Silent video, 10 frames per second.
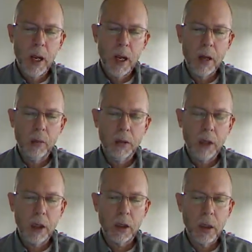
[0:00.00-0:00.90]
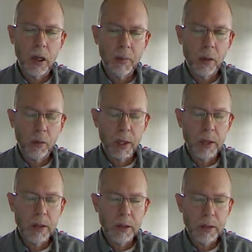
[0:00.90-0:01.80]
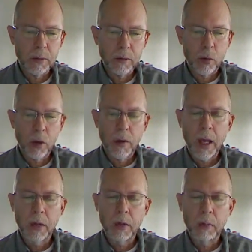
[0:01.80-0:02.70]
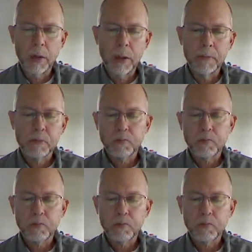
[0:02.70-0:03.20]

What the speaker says: And we'll talk a lot about rating systems. More on that in a minute.